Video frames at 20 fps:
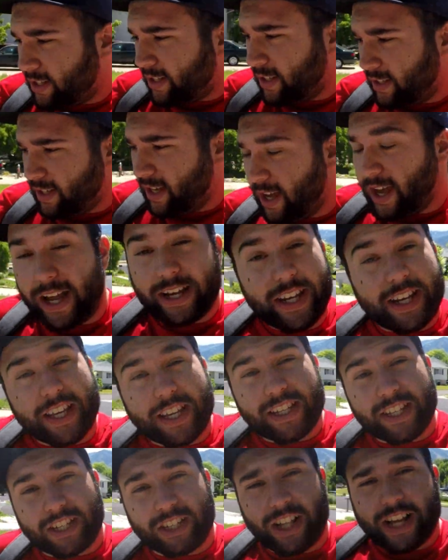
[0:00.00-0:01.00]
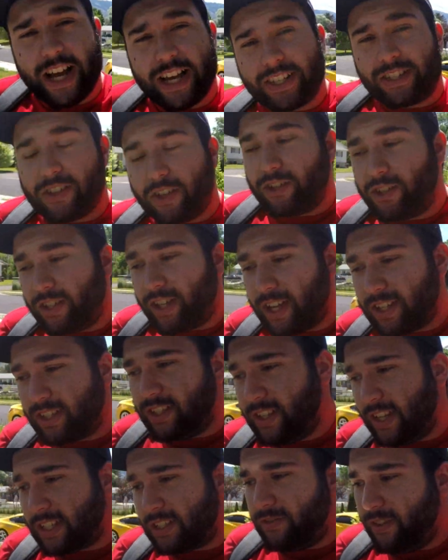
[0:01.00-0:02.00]
because I need to get to class, so I'll see you guys in the
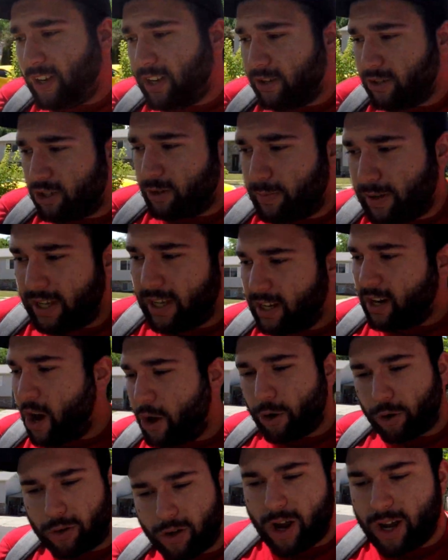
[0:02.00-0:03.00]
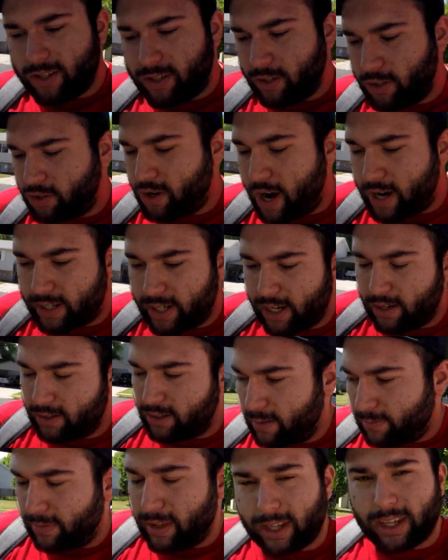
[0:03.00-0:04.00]
next video. It should be an autocross or a track day or
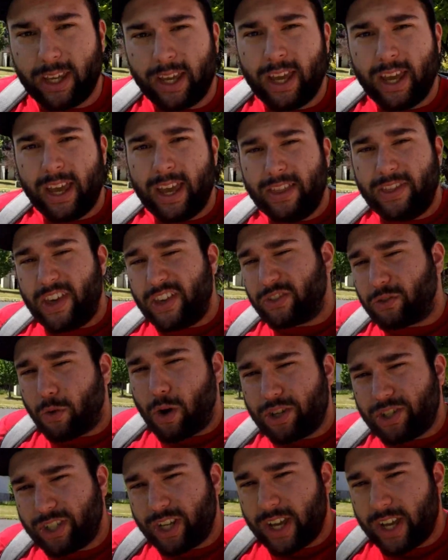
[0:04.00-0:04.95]
something. Thanks for watching,